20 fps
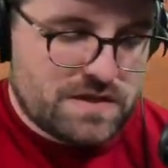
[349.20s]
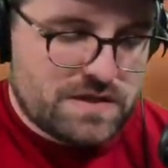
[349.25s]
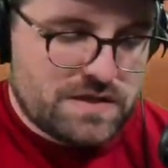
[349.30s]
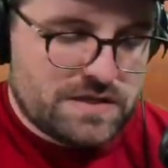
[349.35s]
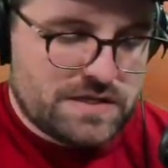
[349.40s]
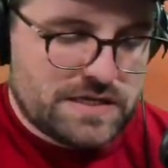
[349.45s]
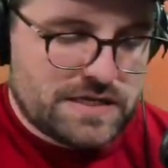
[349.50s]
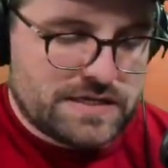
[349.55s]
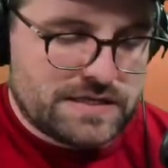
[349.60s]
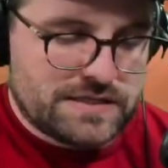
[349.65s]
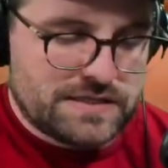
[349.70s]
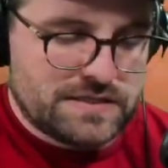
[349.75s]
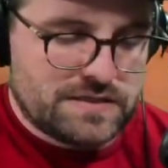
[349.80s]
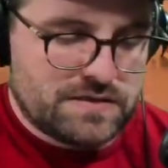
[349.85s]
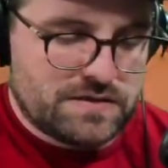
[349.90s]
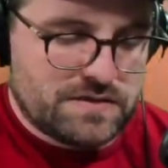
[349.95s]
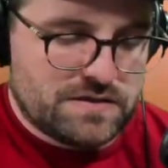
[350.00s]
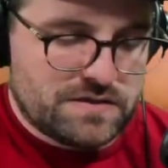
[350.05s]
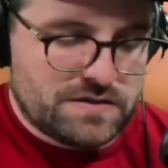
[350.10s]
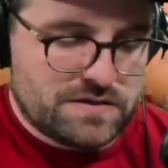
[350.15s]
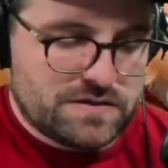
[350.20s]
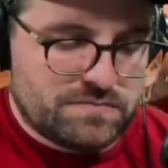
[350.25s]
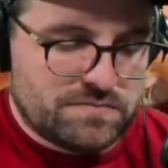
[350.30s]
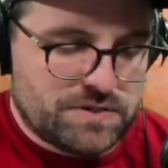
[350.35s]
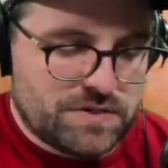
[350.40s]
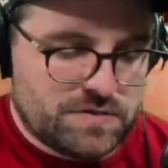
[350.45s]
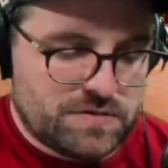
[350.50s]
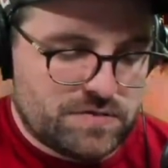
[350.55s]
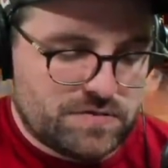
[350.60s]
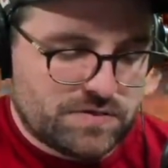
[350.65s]
Yeah, I think the
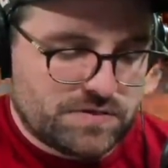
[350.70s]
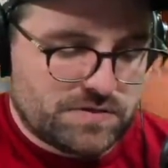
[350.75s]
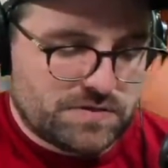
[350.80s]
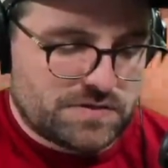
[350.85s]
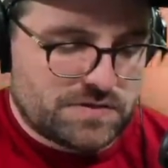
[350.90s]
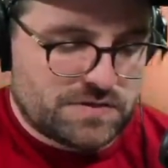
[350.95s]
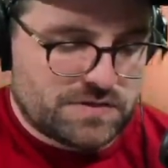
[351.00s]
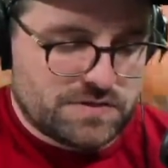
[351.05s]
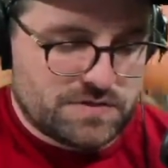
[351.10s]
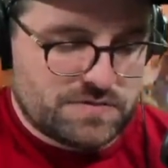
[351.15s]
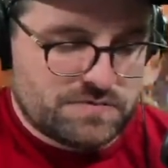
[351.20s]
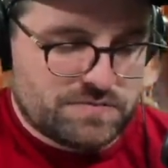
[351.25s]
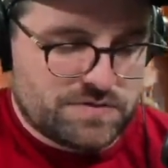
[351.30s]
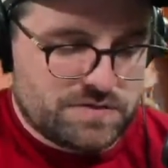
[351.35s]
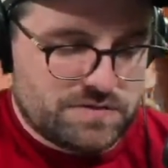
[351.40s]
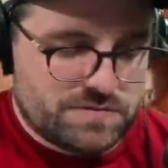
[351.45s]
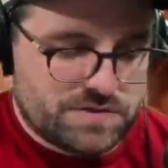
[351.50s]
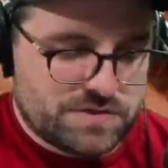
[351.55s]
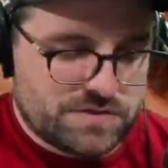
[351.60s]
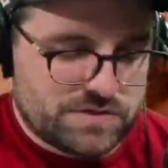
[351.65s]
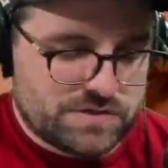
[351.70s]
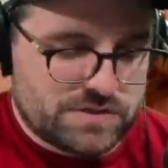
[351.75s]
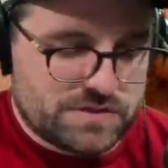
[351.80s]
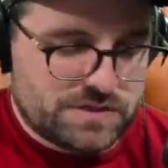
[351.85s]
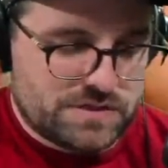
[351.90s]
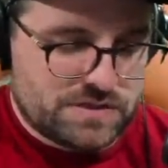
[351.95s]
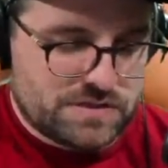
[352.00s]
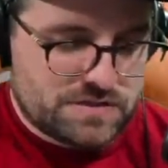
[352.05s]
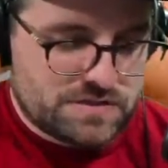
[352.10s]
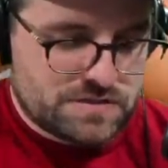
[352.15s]
Mews are pretty much
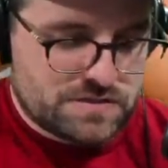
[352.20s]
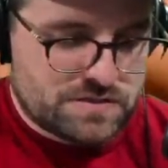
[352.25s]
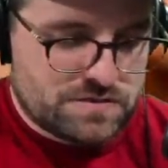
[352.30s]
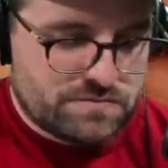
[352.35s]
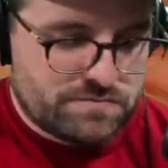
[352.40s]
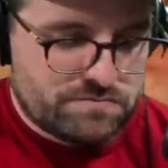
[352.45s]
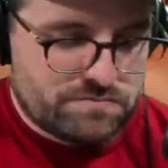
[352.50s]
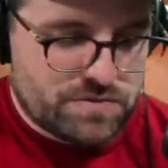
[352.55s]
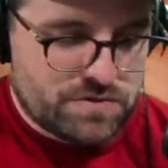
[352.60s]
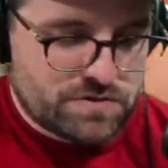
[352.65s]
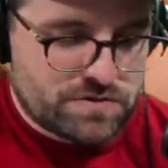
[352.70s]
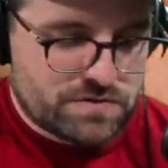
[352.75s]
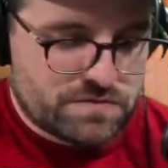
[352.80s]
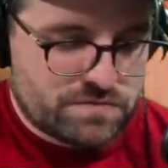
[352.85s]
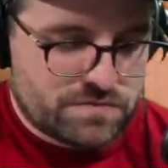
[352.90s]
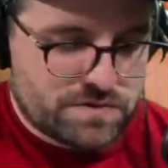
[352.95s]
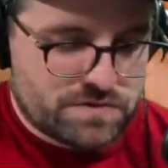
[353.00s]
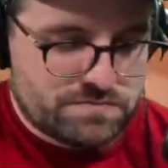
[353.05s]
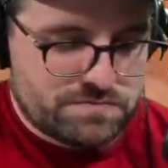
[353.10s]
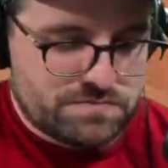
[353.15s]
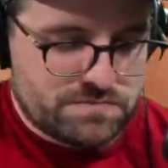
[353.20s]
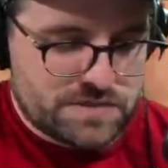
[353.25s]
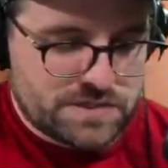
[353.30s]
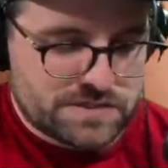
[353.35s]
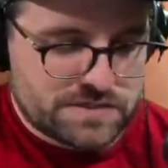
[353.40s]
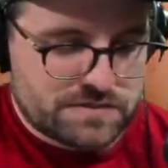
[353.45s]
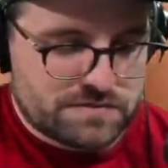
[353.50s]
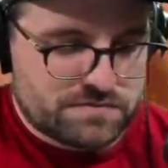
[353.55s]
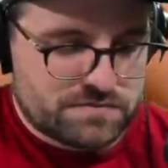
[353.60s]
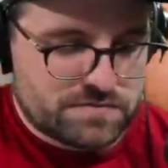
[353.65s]
the bulk of what I'm
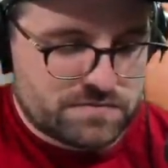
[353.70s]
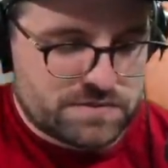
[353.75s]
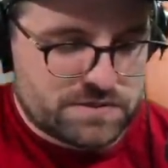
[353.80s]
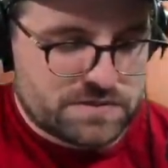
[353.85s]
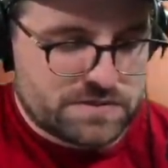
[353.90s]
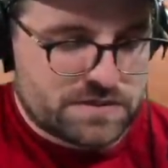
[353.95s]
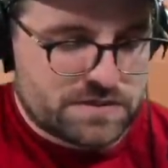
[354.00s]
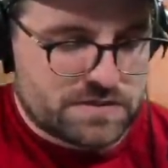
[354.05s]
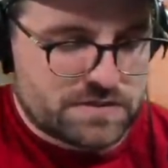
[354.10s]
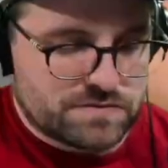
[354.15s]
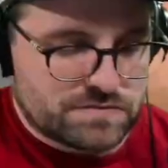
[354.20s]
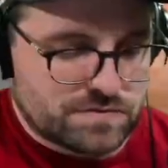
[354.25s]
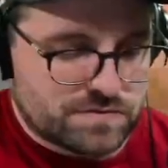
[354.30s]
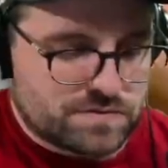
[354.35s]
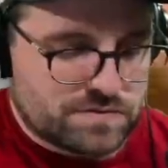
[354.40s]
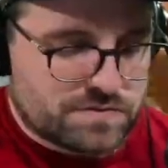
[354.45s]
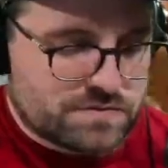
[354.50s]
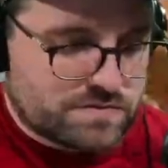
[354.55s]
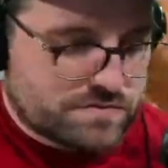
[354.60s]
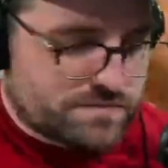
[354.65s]
missing from this at this point.